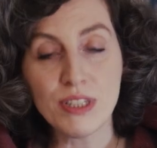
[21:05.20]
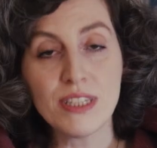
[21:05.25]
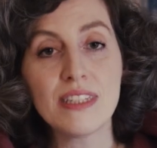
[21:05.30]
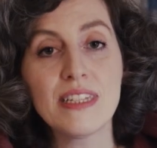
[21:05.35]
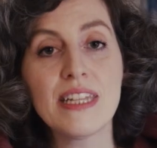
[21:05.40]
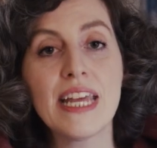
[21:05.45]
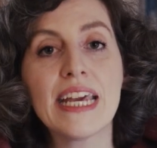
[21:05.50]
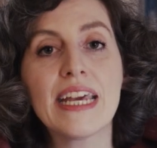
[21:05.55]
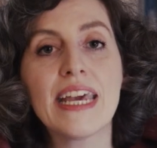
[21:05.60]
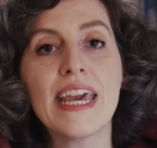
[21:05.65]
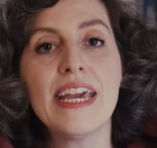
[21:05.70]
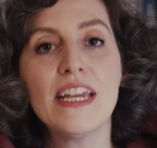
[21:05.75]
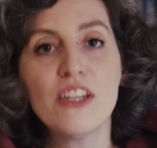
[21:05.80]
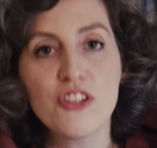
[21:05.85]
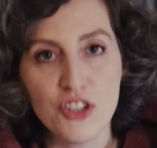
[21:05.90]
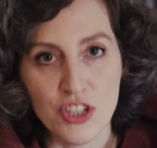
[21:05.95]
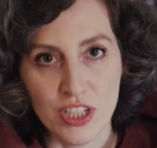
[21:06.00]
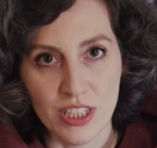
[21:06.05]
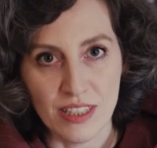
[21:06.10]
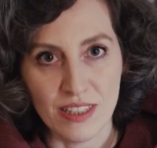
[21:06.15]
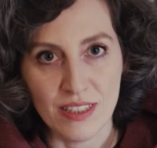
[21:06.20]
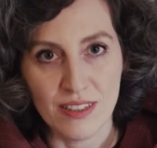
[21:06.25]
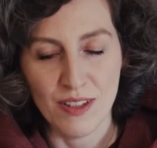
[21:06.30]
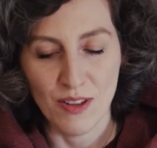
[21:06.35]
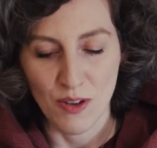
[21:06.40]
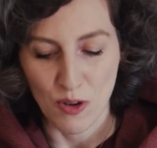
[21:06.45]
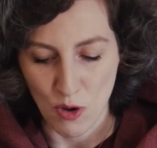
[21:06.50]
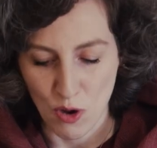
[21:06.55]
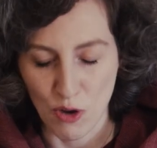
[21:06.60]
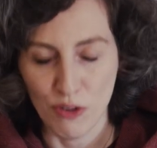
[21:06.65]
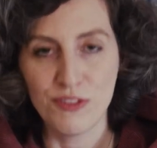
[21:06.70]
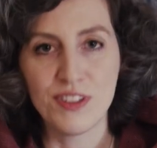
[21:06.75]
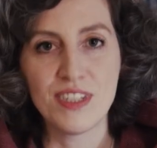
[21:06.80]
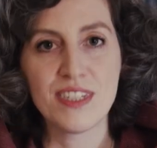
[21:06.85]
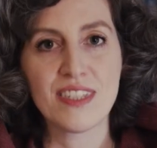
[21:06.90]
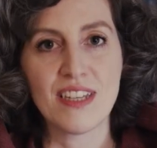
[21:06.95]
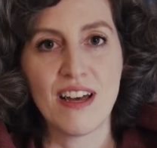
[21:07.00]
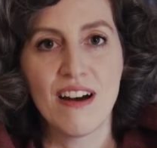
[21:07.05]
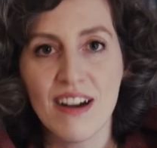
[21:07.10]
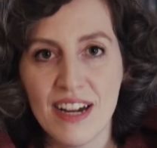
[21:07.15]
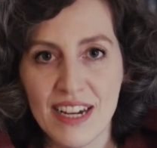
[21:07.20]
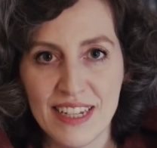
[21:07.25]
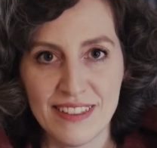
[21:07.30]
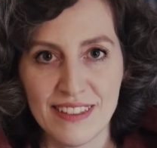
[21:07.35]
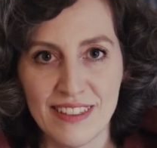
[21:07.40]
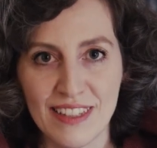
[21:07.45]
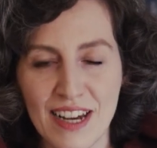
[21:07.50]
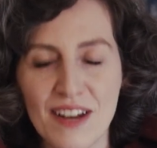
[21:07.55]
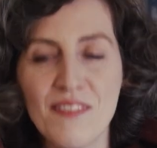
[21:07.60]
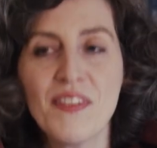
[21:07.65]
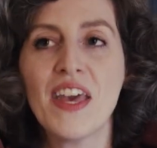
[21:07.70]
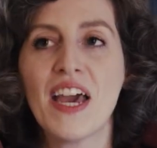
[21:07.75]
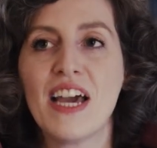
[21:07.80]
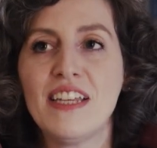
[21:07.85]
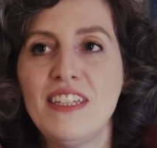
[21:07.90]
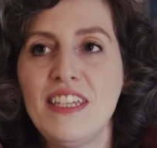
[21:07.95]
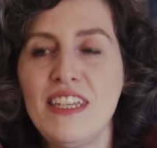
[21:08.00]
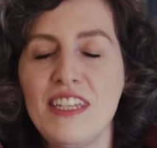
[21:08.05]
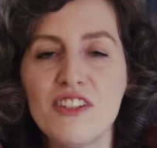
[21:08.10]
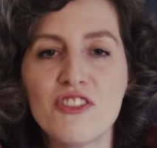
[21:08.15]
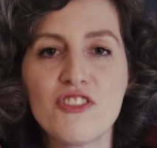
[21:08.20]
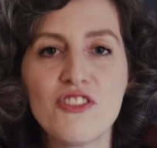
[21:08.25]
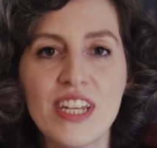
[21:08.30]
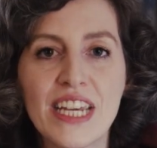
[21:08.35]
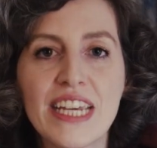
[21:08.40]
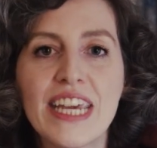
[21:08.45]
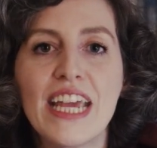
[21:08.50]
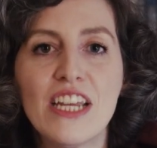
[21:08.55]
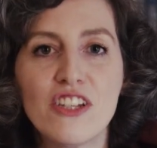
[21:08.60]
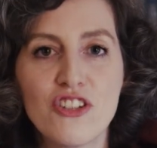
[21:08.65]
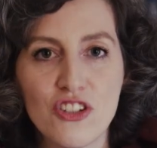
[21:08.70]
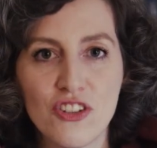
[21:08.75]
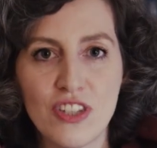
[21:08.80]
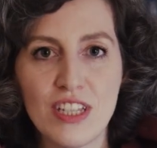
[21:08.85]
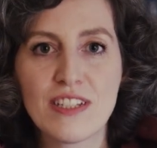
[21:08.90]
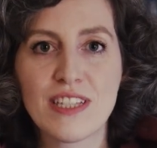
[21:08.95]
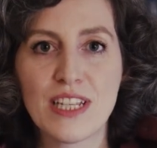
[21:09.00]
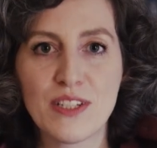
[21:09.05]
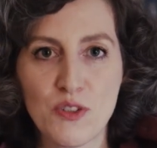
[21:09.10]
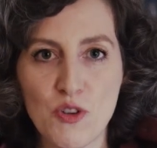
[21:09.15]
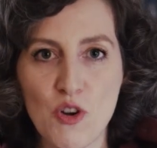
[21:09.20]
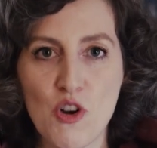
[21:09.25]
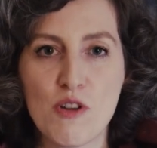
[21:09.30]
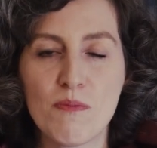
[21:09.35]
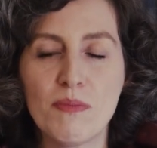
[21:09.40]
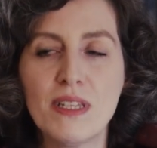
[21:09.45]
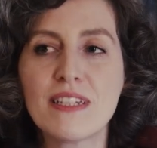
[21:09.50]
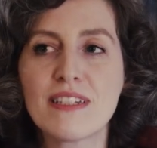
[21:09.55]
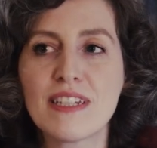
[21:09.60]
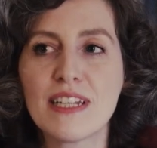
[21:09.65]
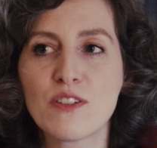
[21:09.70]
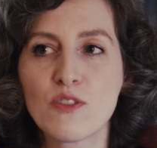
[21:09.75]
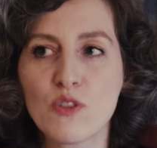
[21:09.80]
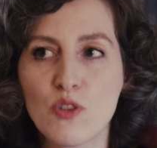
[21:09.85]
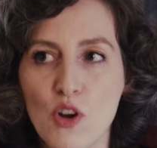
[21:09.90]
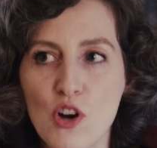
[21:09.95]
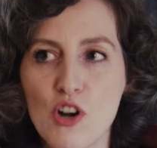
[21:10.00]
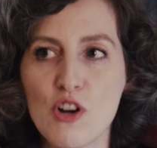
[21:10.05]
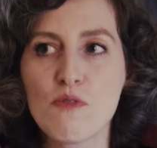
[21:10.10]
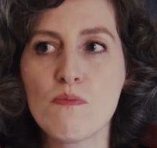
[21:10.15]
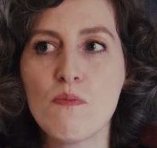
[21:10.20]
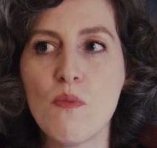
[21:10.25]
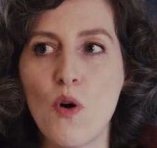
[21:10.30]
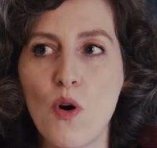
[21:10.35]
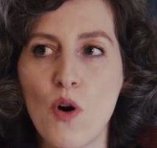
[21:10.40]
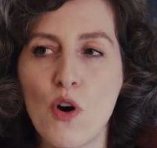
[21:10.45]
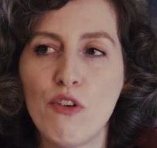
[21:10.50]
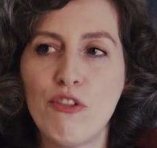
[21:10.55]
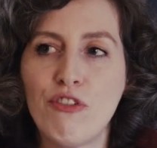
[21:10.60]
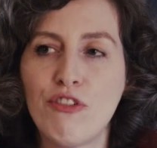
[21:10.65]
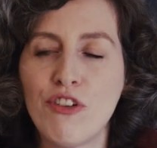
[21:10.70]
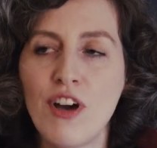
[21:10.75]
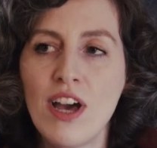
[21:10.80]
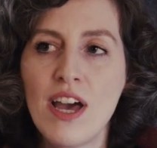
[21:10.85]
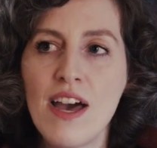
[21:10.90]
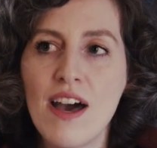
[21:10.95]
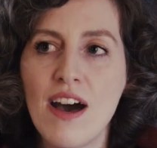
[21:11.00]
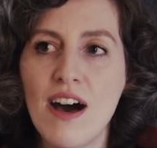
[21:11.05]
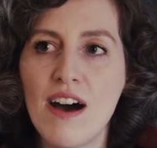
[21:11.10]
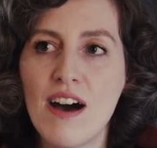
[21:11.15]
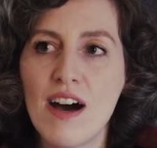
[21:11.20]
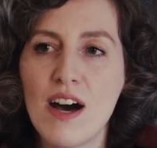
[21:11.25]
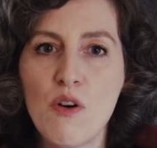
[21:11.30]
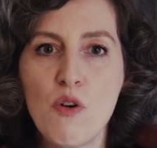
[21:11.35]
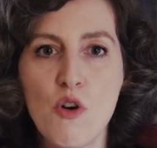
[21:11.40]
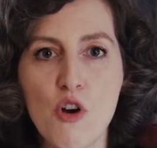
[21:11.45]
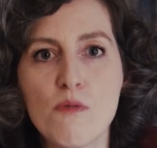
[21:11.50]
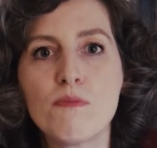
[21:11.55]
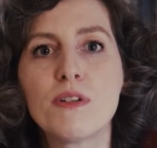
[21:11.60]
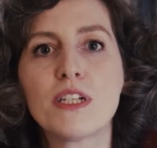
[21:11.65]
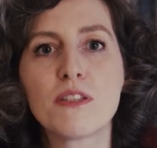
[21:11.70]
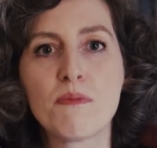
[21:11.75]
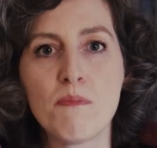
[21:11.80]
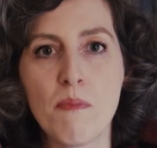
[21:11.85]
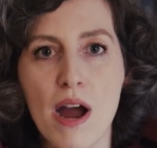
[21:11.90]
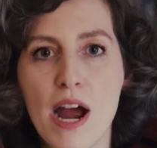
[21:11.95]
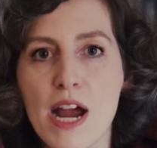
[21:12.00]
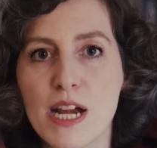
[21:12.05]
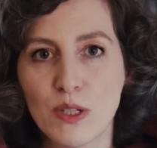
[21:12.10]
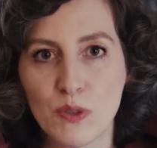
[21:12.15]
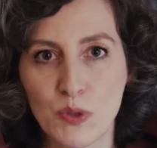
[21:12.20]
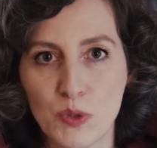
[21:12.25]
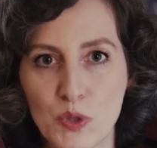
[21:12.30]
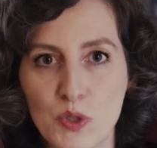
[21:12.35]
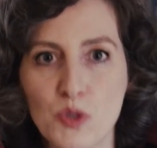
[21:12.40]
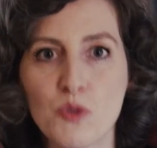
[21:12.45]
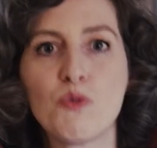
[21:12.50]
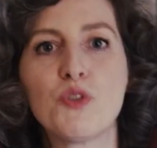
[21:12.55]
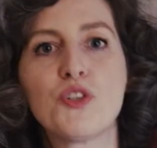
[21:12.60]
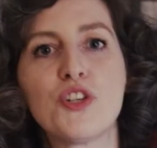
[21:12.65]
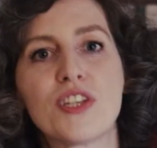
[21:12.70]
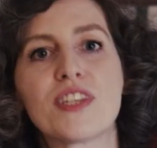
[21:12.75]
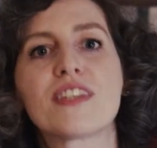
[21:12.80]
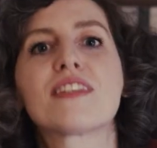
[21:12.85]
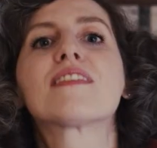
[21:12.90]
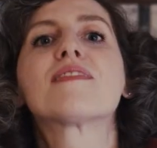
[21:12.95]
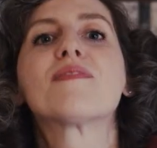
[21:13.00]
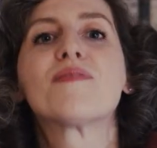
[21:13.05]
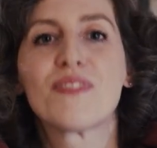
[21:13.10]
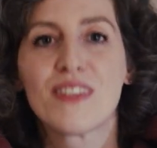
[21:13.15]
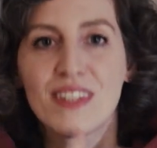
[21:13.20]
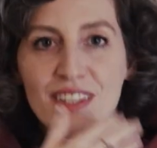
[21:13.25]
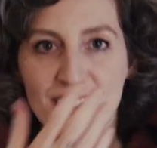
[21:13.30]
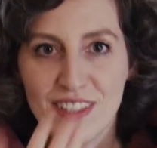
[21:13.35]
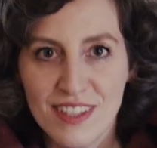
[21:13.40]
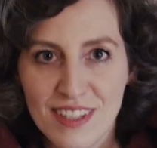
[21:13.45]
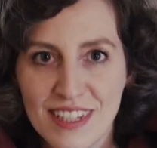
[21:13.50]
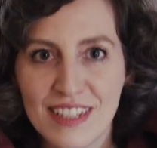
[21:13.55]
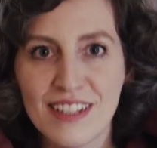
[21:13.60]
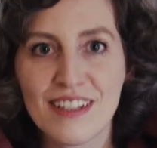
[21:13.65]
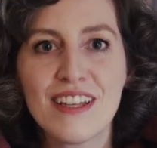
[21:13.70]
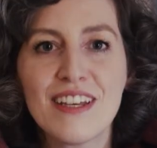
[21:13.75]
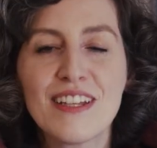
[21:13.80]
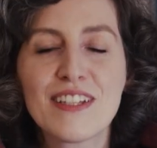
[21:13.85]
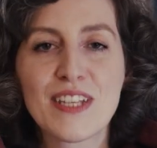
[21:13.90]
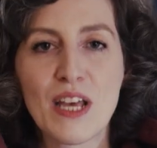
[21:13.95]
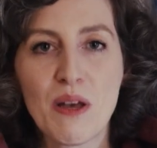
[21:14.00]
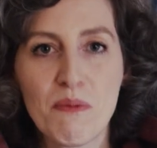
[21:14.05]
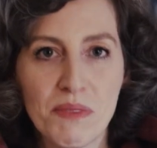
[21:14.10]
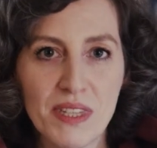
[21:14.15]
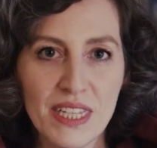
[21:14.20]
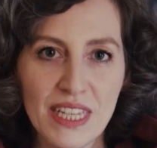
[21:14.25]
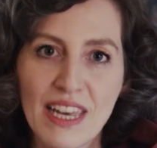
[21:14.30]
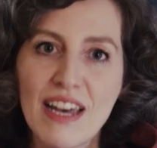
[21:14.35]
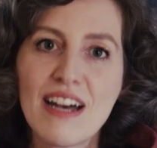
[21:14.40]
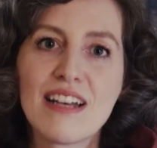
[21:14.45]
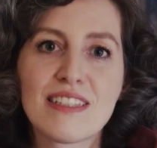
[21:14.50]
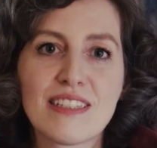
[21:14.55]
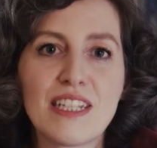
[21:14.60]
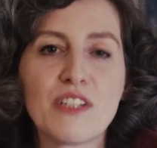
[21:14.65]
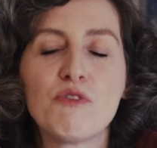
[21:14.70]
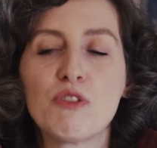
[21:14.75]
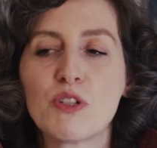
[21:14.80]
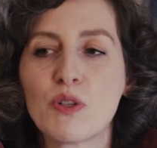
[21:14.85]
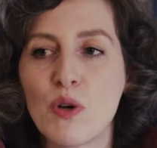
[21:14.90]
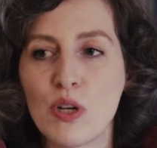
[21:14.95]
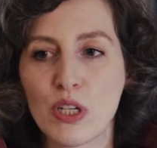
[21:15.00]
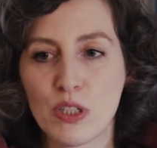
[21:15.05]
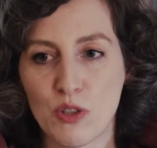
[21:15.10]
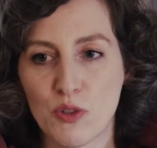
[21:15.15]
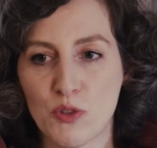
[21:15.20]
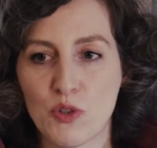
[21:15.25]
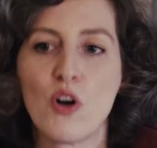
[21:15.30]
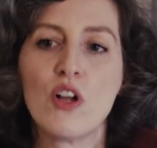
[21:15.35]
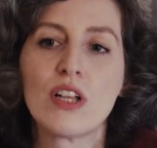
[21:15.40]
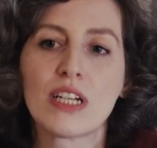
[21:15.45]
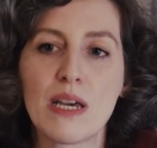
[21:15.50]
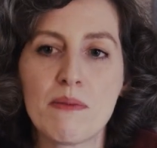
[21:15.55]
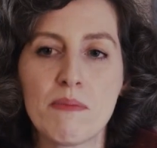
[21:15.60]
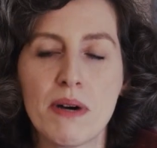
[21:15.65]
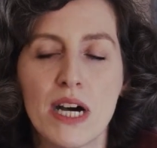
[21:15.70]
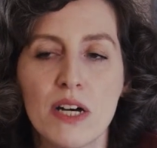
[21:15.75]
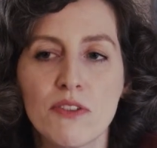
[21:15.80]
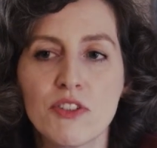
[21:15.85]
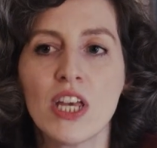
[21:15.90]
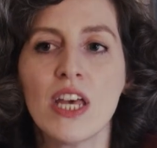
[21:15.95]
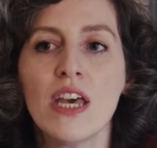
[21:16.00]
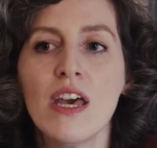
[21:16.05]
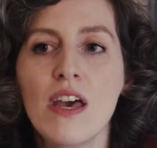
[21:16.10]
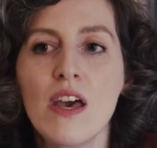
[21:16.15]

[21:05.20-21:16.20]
with the negation of this idea. And here negation is a term. It's a term of Herbert Marcuse, which is still something else that we're going to talk about.